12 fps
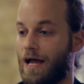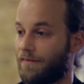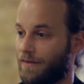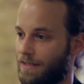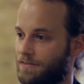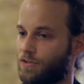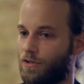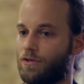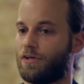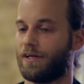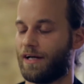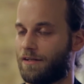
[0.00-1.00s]
analytical,
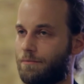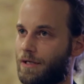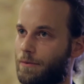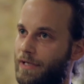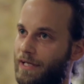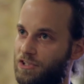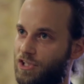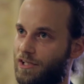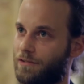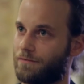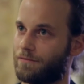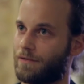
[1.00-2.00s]
looking at the bigger
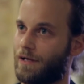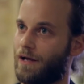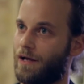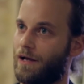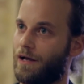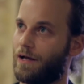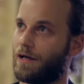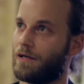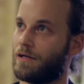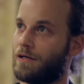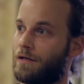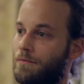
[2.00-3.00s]
picture,
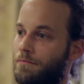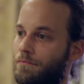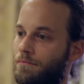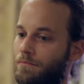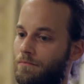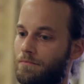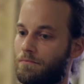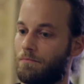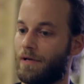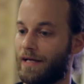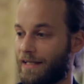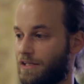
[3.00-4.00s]

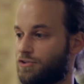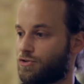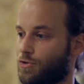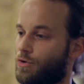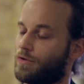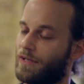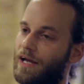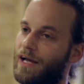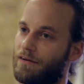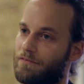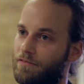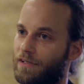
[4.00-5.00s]
making sure that
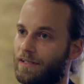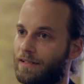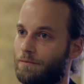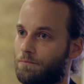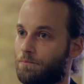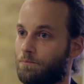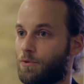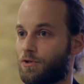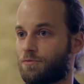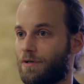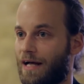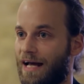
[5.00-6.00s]
every
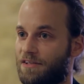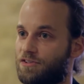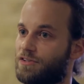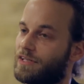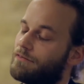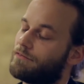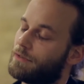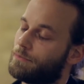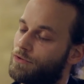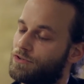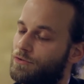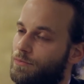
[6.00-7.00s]
possible answer and every
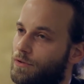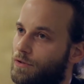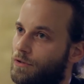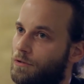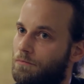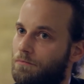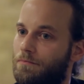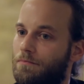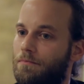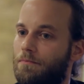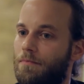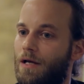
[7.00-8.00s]
possible
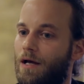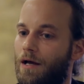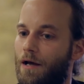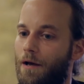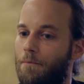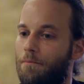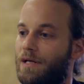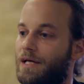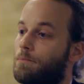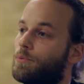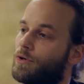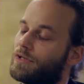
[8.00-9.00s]

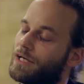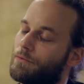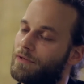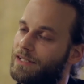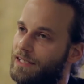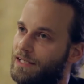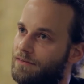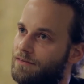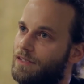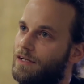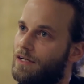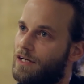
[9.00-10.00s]
input that we need
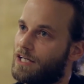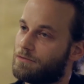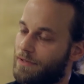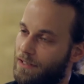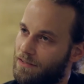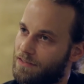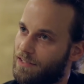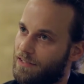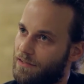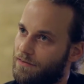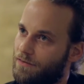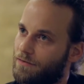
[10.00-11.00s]
is being
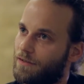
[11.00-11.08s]
considered.